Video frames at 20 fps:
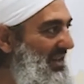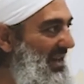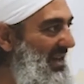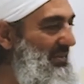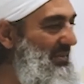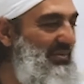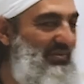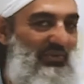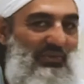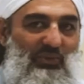
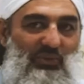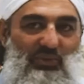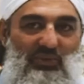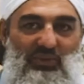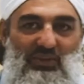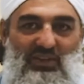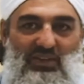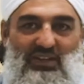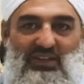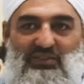names for
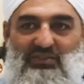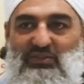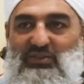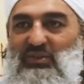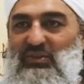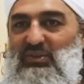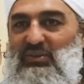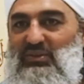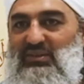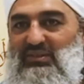
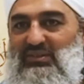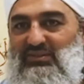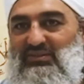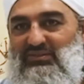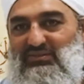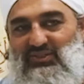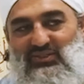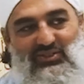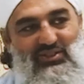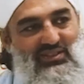
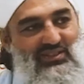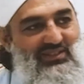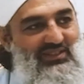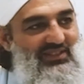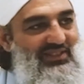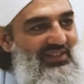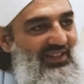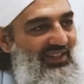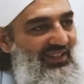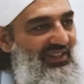it.
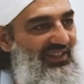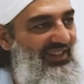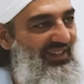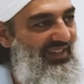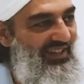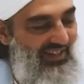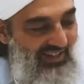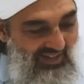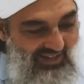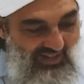So,
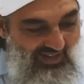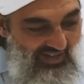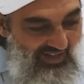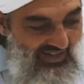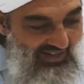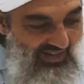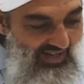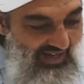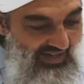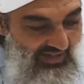
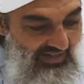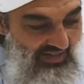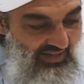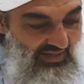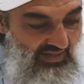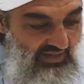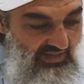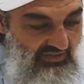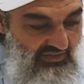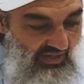okay.
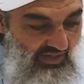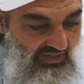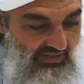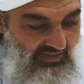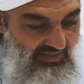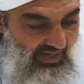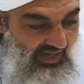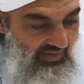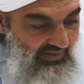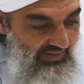So he's
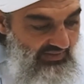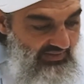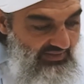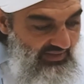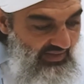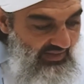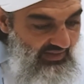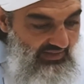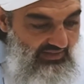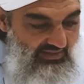saying it's
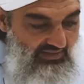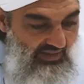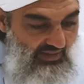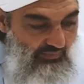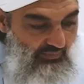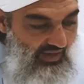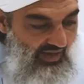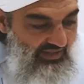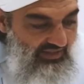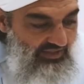the
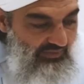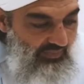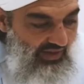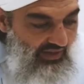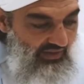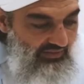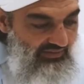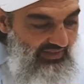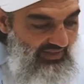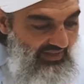rain
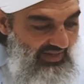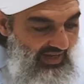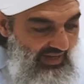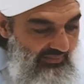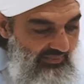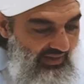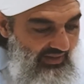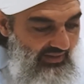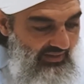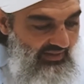spout on the
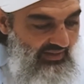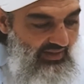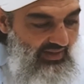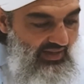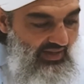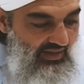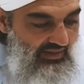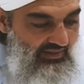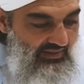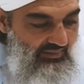Kaaba,
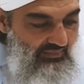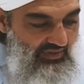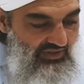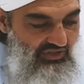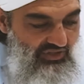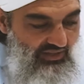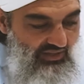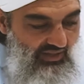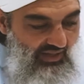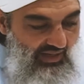in the
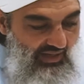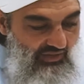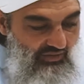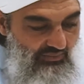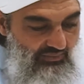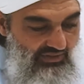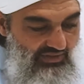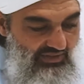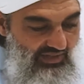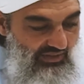Masjid
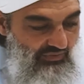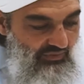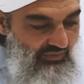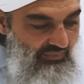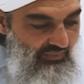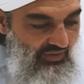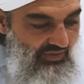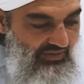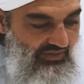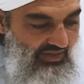al-Haram, the sacred
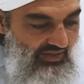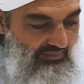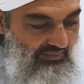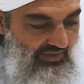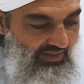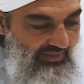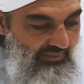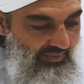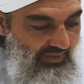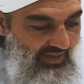mosque. And
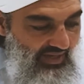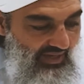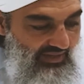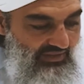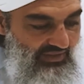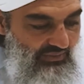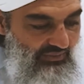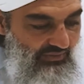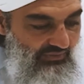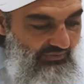he began
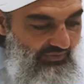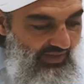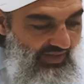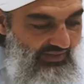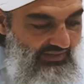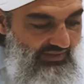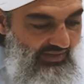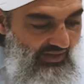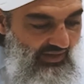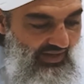to
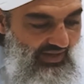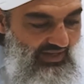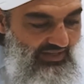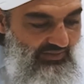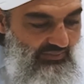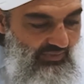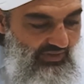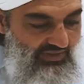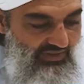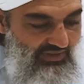reflect. I
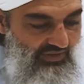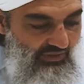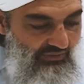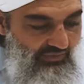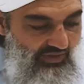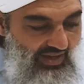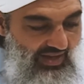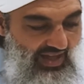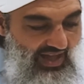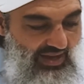asked
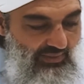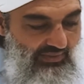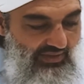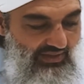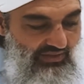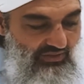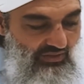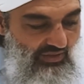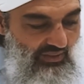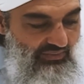myself how
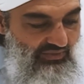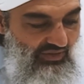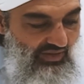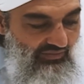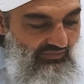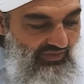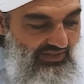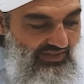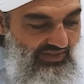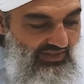many times I
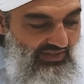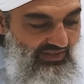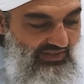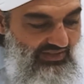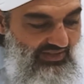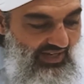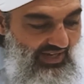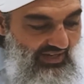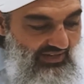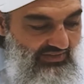visited this
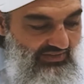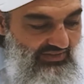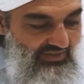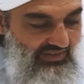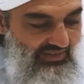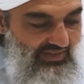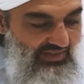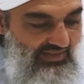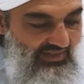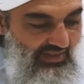house.
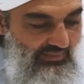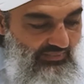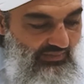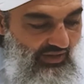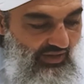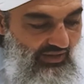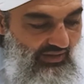Then sleep